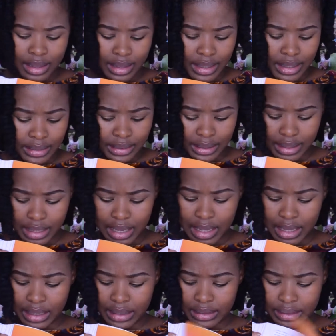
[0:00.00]
these
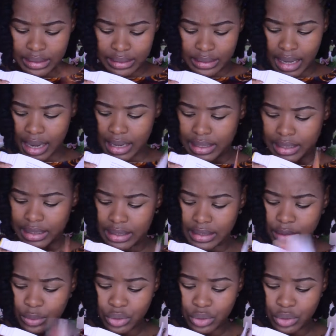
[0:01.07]
things, these colors,